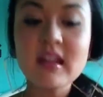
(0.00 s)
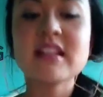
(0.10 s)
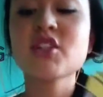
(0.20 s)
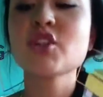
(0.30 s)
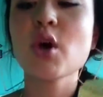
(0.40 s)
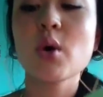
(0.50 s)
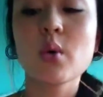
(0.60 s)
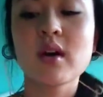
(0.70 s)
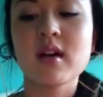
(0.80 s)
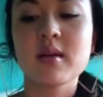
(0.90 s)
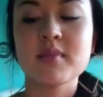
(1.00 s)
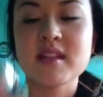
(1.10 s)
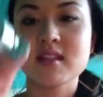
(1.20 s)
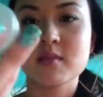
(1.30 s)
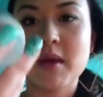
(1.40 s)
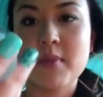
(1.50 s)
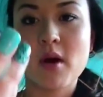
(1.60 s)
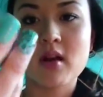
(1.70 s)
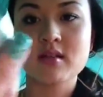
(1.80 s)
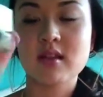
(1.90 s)
And so um, this is by
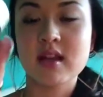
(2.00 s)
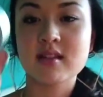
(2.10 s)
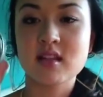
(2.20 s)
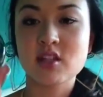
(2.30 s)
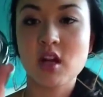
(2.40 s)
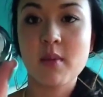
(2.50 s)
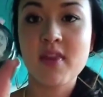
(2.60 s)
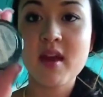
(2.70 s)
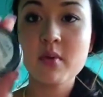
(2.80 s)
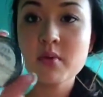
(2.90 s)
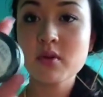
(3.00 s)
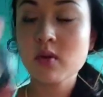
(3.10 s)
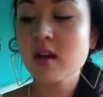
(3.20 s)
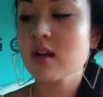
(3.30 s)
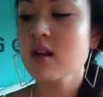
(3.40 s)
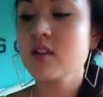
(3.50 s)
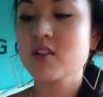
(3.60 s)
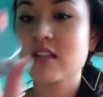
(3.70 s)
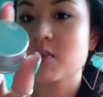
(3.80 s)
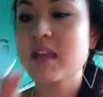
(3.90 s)
Pot, so I guess I could talk about that one real quick.
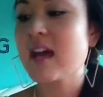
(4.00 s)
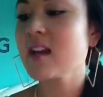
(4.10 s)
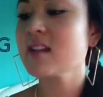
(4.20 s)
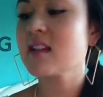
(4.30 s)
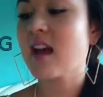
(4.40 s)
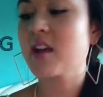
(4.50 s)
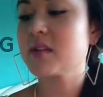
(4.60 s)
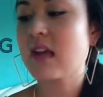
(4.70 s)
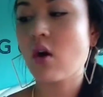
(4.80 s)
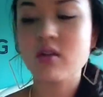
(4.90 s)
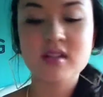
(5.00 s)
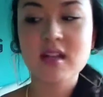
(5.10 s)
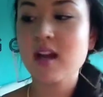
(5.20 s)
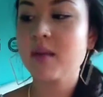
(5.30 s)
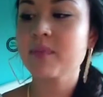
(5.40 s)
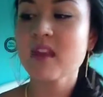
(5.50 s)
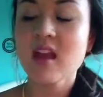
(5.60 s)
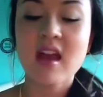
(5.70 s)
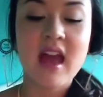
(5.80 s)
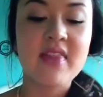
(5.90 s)
So that's what that is. I use that all the time.
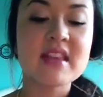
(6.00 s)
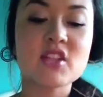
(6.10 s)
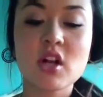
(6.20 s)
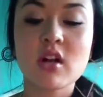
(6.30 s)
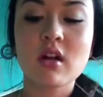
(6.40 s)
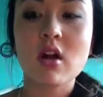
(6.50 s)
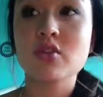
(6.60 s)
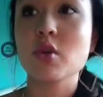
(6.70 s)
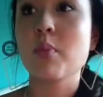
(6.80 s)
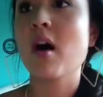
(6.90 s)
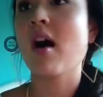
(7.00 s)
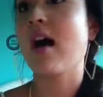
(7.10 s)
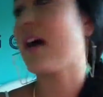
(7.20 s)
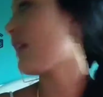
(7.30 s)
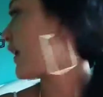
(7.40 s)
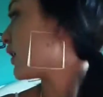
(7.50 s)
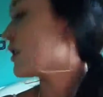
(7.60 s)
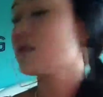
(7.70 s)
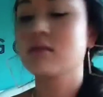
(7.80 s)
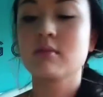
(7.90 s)
And these are also Pot
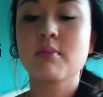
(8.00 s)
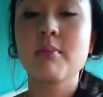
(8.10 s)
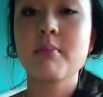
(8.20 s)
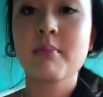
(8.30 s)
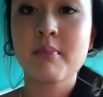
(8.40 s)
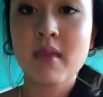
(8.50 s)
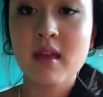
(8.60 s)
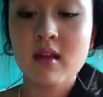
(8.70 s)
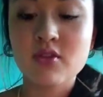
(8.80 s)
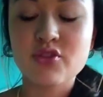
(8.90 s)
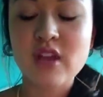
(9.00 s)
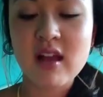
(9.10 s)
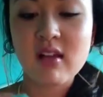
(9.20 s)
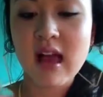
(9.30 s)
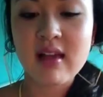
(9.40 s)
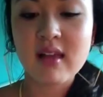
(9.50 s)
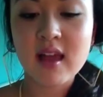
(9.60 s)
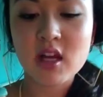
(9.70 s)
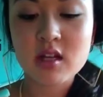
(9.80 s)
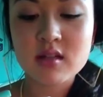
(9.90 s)
eyeliners, gel
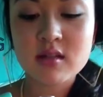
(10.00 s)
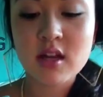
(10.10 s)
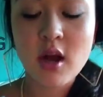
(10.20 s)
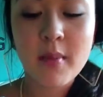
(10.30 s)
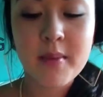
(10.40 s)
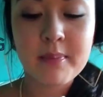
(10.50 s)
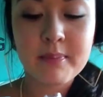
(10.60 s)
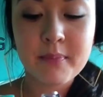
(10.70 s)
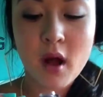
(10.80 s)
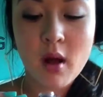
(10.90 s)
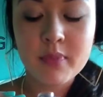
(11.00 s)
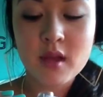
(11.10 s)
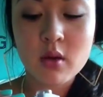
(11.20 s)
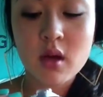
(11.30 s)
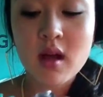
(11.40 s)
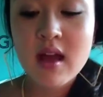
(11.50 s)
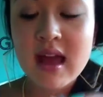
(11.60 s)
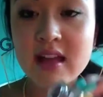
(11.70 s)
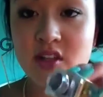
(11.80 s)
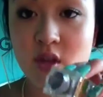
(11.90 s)
eyeliners. They're not by Pop though.
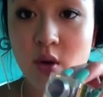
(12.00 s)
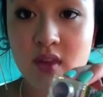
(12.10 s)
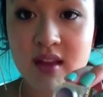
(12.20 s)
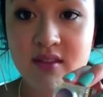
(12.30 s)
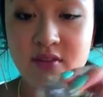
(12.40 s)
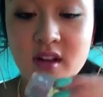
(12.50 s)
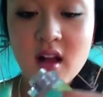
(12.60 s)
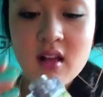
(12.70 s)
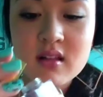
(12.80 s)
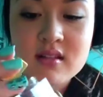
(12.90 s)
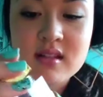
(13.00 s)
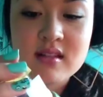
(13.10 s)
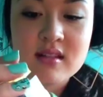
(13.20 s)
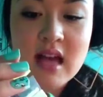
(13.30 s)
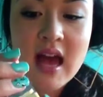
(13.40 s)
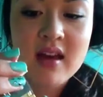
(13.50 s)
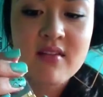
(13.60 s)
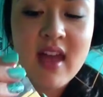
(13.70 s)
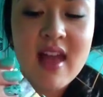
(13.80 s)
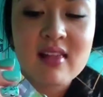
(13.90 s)
And so they have different colors. This is kind
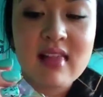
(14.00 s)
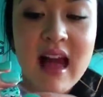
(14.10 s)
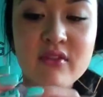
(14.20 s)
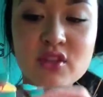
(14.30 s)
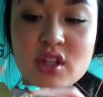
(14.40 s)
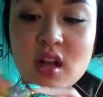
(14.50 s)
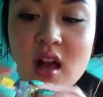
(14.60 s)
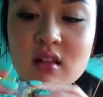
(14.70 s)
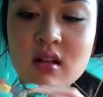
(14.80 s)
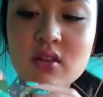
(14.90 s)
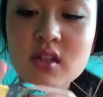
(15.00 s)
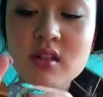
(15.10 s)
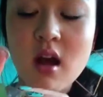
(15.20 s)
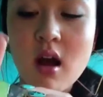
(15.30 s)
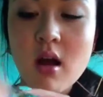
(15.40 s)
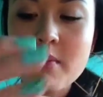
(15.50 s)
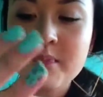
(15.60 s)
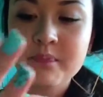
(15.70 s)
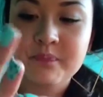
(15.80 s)
of a lavender color on the top.